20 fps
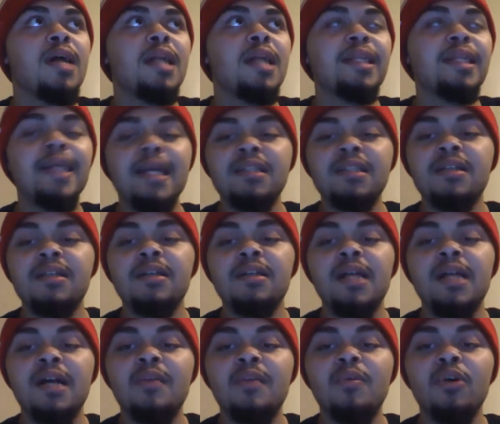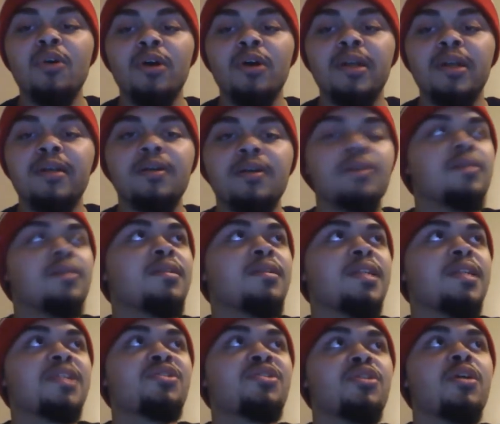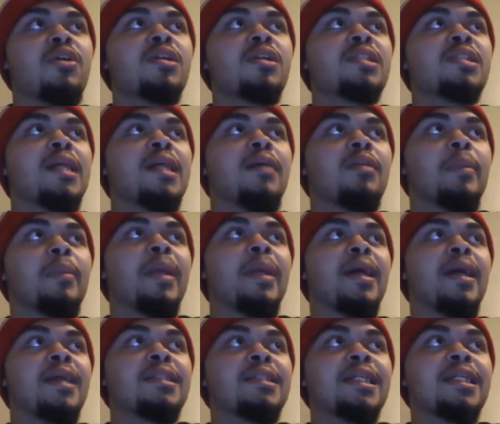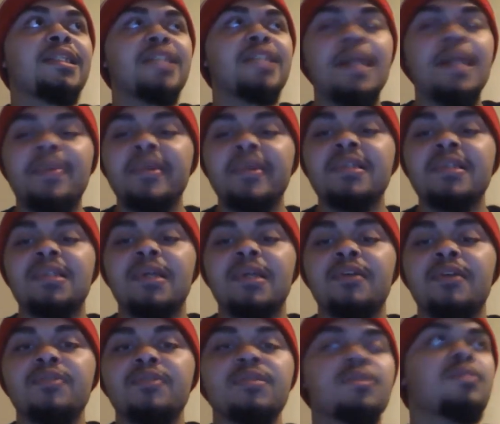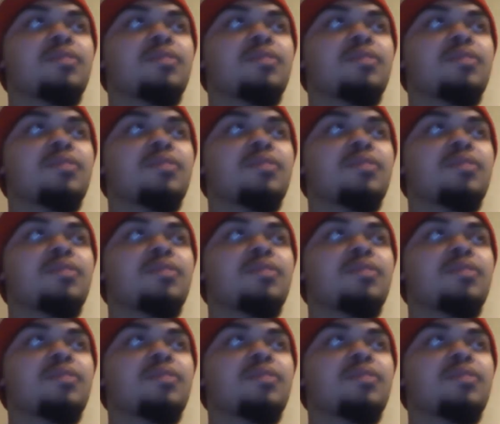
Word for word: I think he has a Nakamura hoodie on. It says Strong Style on the back. It's like Japanese letters.